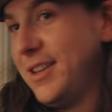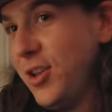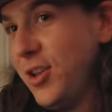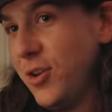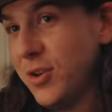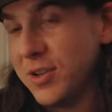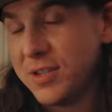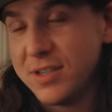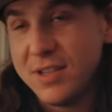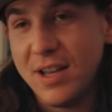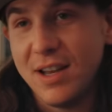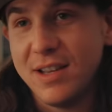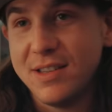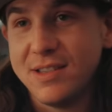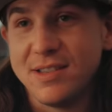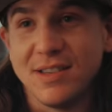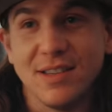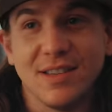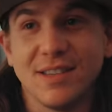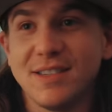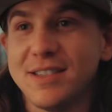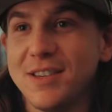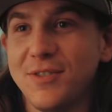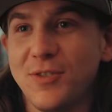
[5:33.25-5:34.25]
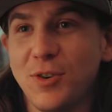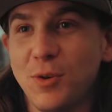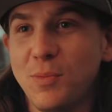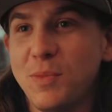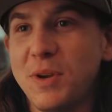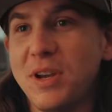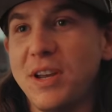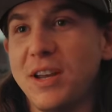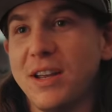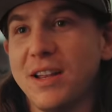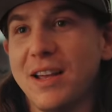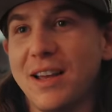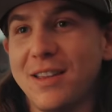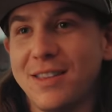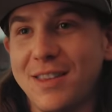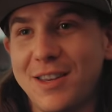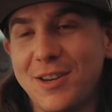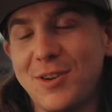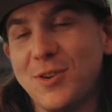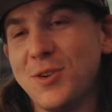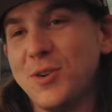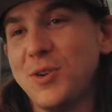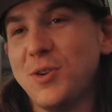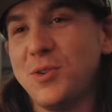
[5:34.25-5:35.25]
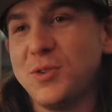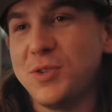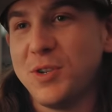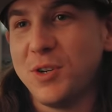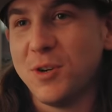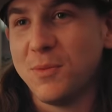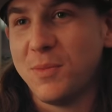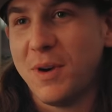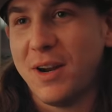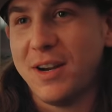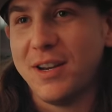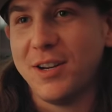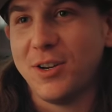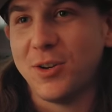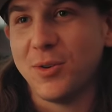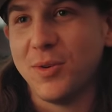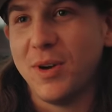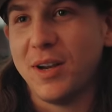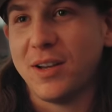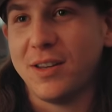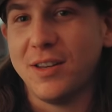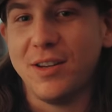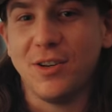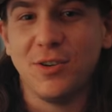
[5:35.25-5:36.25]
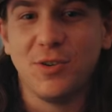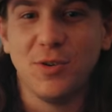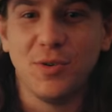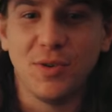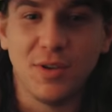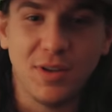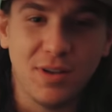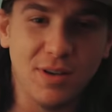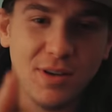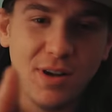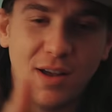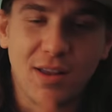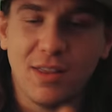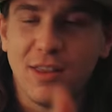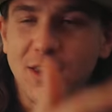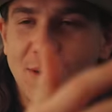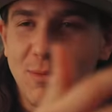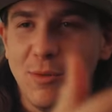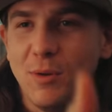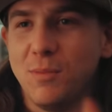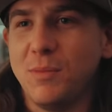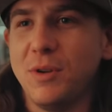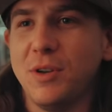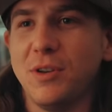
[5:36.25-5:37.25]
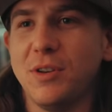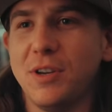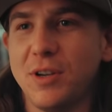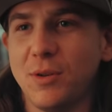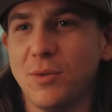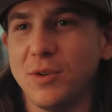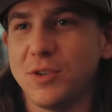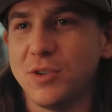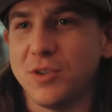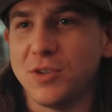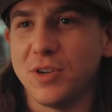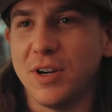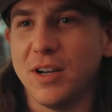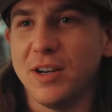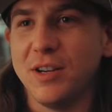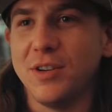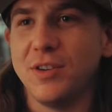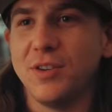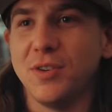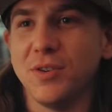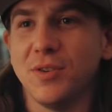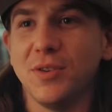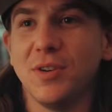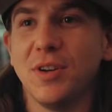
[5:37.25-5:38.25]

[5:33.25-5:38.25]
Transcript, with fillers: no, it's nonsense. If you're being an athlete and you're using your body correctly, you're doing nothing but building what you're trying to do.